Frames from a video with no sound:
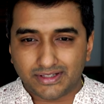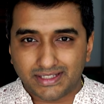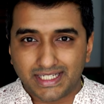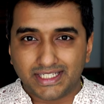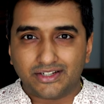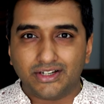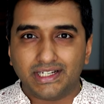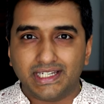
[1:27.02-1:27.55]

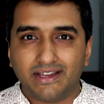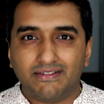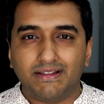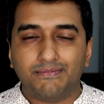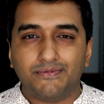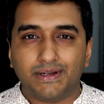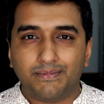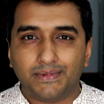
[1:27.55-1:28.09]
literally
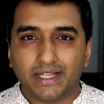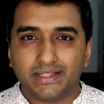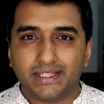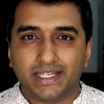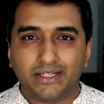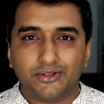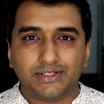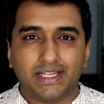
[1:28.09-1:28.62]
developed from
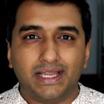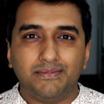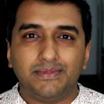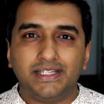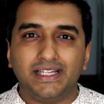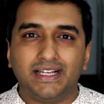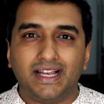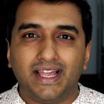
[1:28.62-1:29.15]
nothing. It was an
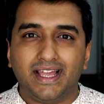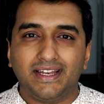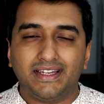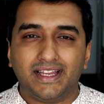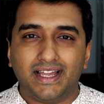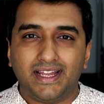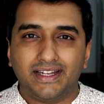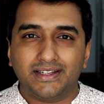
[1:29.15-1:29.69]
empty
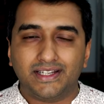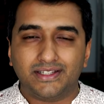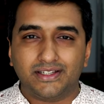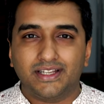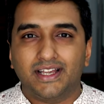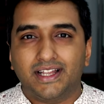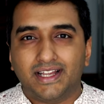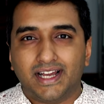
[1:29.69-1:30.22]
land, and
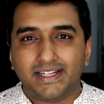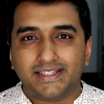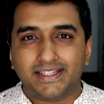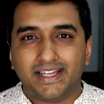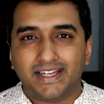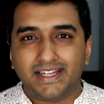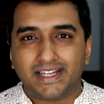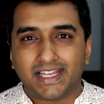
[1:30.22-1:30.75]

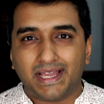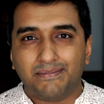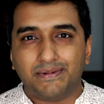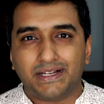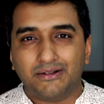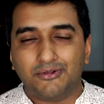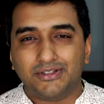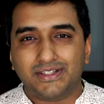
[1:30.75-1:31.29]
Astana
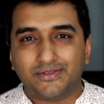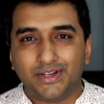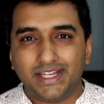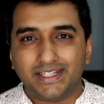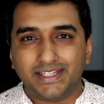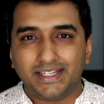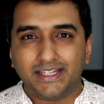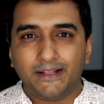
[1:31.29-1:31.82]
capital was
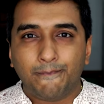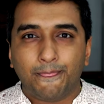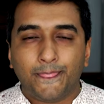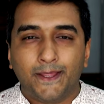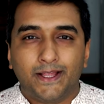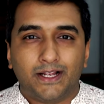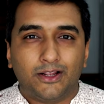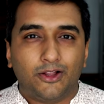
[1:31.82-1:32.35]
created.
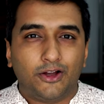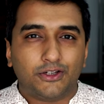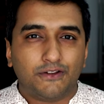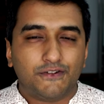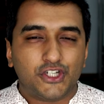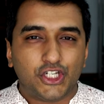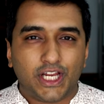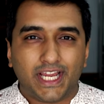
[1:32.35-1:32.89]
Lot
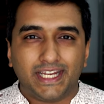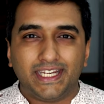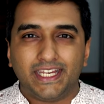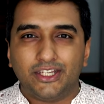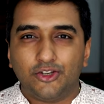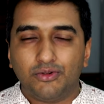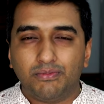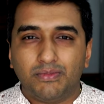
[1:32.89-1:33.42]
of
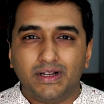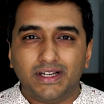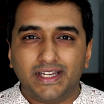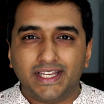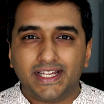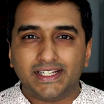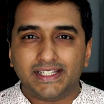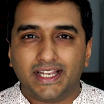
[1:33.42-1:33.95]
shiny new
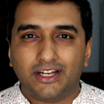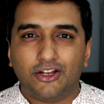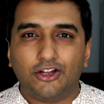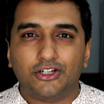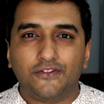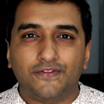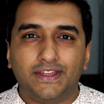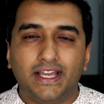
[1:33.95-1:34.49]
buildings and
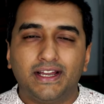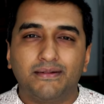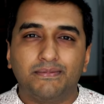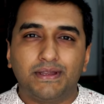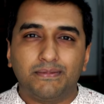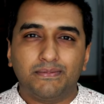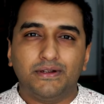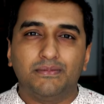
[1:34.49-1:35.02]
lot of young
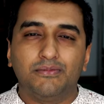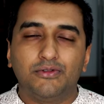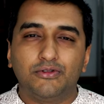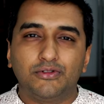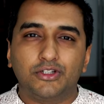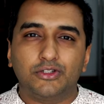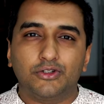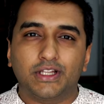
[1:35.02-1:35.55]
people
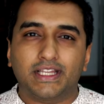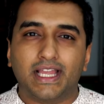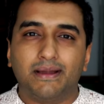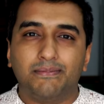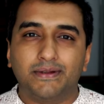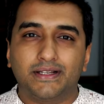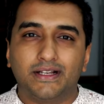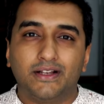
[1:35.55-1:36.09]
moved to the
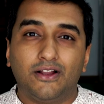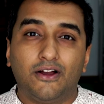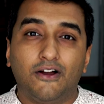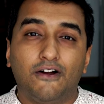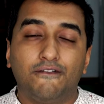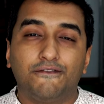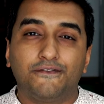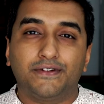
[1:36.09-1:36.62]
capital
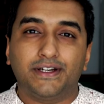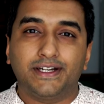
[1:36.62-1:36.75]
of